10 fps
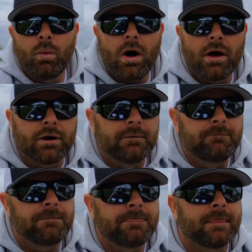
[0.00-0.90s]
water,
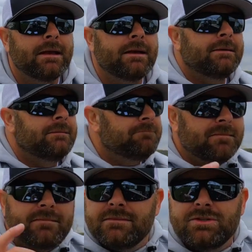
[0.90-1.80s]

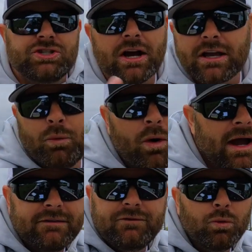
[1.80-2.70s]
chuck and
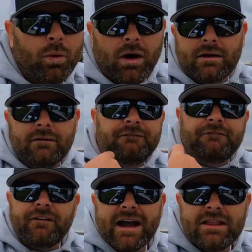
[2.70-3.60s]
wind if you want.
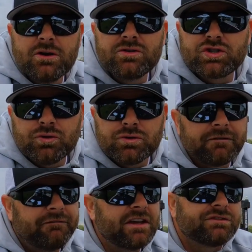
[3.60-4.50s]
Find those schools
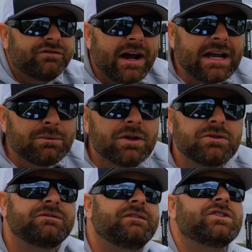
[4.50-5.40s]
of fish, find where
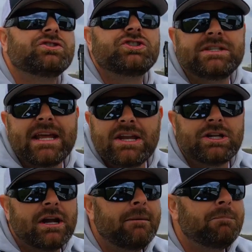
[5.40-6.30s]
those fish are
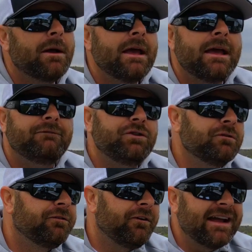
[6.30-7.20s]
staging up. If you
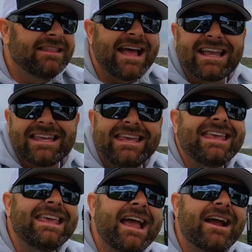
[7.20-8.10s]
find that
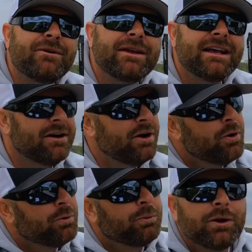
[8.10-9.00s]
key area,
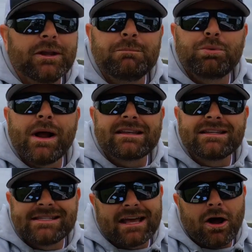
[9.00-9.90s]
really
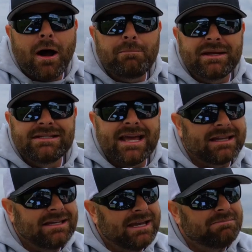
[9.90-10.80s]
practice that hopping
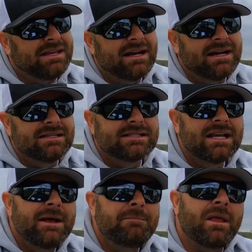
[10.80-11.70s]
technique, because
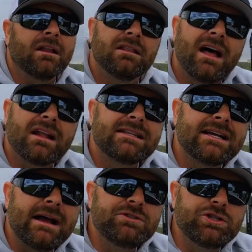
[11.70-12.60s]
a lot of
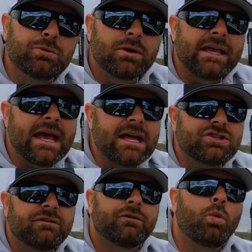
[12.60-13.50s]
times you will
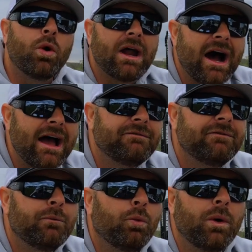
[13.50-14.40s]
catch, from what
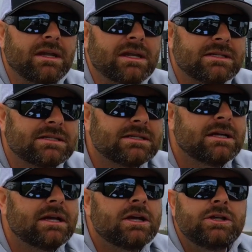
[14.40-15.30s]
I've witnessed,
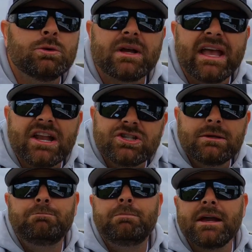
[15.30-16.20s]
you will catch
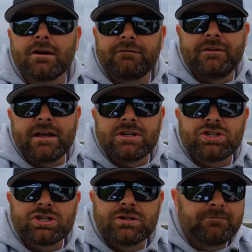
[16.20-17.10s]
the bigger
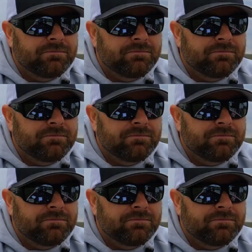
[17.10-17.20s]
fish